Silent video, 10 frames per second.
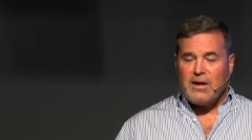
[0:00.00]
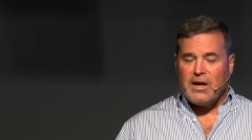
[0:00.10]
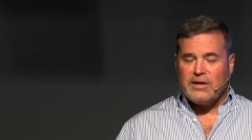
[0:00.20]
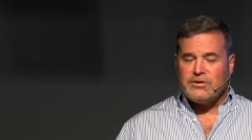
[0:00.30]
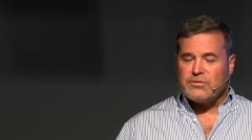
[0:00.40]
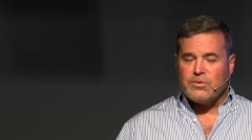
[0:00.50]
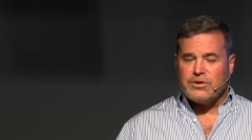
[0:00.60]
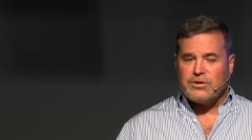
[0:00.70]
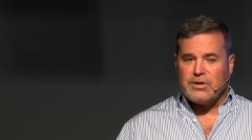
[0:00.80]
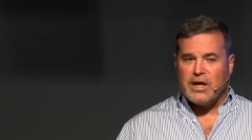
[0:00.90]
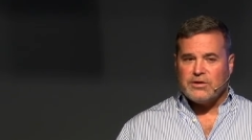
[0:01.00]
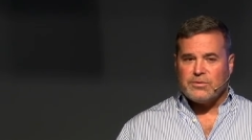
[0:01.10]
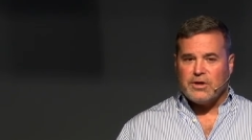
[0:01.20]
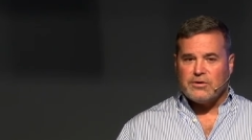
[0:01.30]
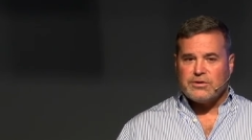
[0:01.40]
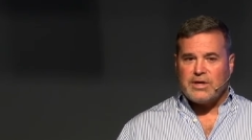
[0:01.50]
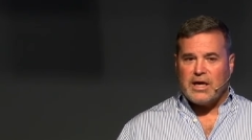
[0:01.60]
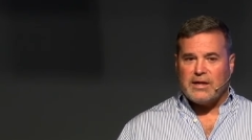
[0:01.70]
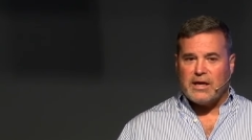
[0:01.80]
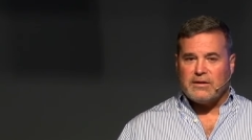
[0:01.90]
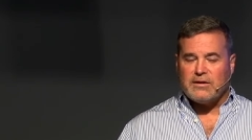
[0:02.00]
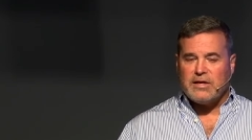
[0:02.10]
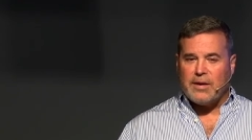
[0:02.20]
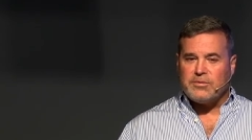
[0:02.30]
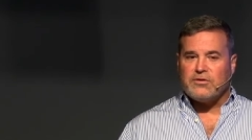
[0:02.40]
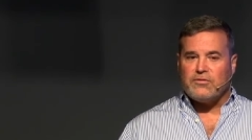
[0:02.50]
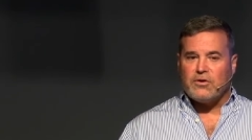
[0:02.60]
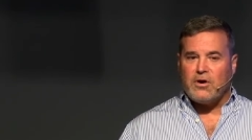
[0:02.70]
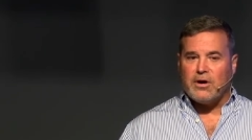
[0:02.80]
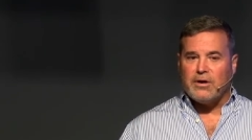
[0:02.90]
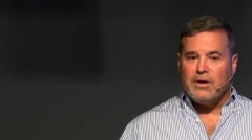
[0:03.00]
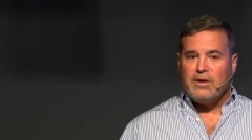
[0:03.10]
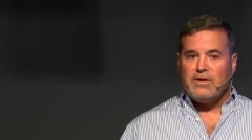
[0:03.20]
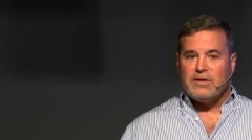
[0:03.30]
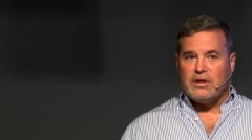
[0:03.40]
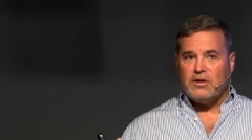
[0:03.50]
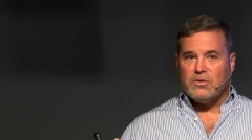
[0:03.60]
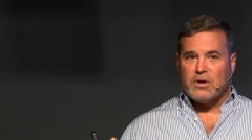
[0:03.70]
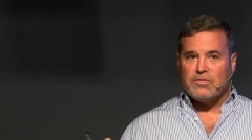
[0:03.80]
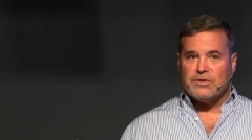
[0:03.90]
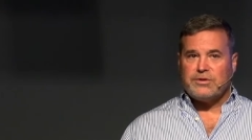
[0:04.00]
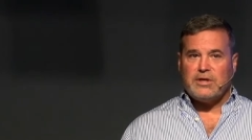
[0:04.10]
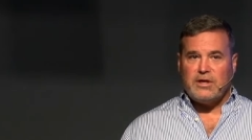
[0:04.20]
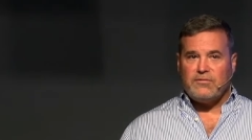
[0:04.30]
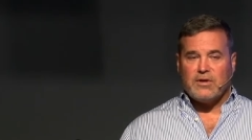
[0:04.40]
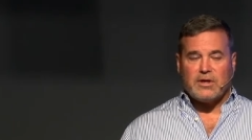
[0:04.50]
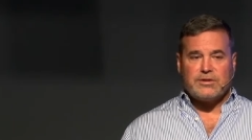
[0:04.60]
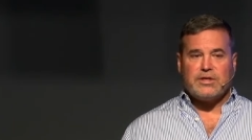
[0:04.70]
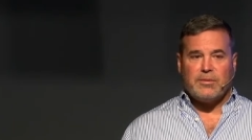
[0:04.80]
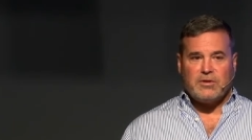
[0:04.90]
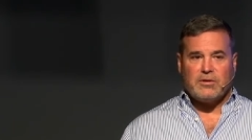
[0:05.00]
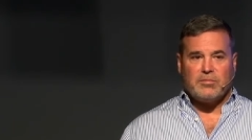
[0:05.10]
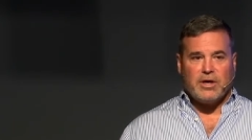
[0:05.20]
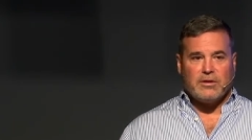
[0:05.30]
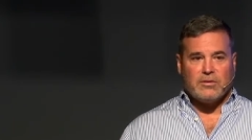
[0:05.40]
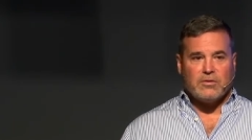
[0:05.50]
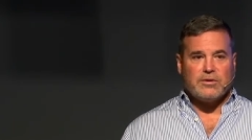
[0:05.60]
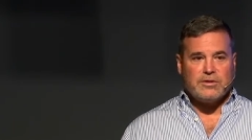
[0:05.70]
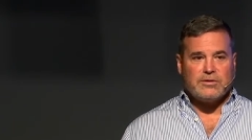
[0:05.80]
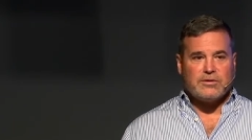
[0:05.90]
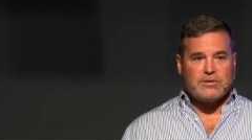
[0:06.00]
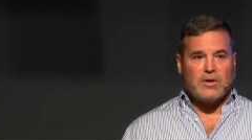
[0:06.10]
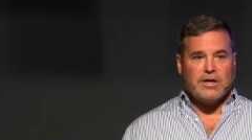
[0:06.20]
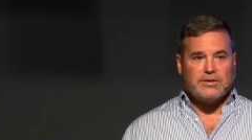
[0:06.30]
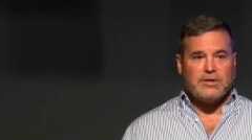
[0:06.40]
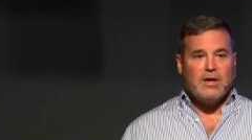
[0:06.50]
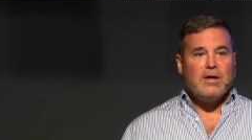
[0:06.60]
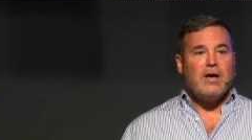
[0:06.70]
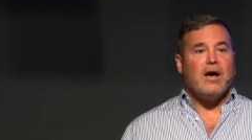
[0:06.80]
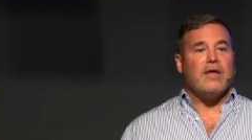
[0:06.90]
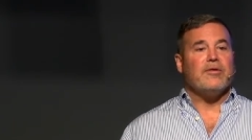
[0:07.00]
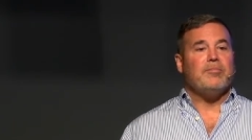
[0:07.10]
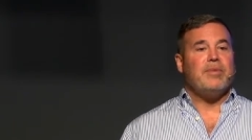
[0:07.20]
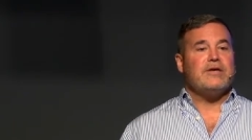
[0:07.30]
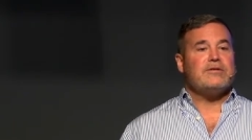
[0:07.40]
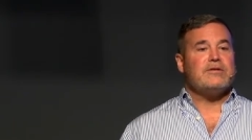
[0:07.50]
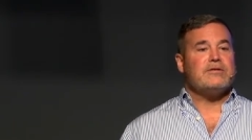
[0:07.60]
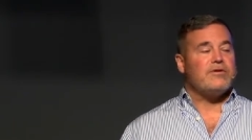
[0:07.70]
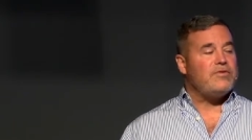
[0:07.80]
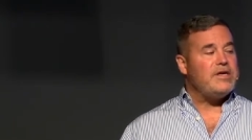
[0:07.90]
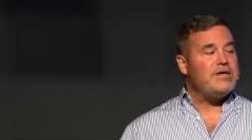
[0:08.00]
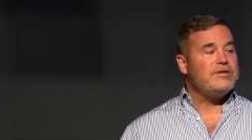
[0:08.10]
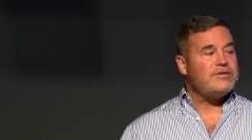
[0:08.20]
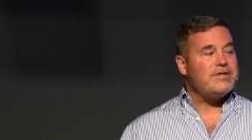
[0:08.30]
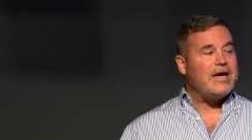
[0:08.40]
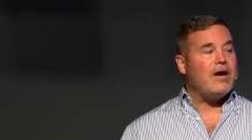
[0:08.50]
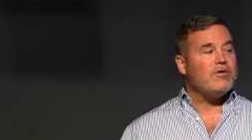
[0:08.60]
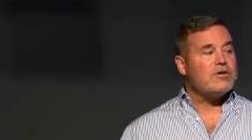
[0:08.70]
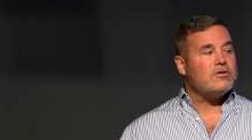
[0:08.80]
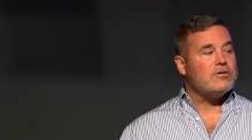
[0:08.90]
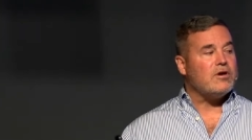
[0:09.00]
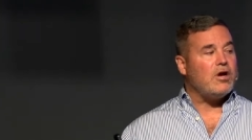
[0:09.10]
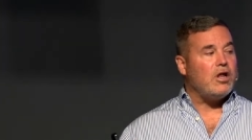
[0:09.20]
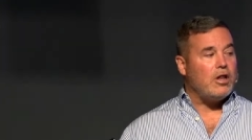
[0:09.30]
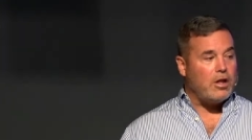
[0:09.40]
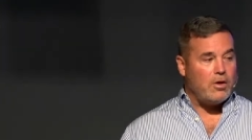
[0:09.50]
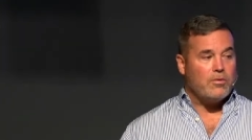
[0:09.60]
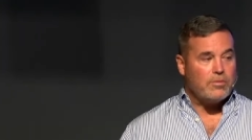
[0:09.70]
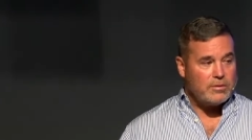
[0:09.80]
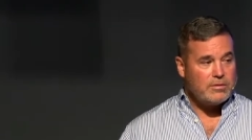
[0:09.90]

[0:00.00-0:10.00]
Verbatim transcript: I just wish you guys would understand that the depths of your heart, that you are received and accepted by the Lord Jesus Christ on the basis of his character alone,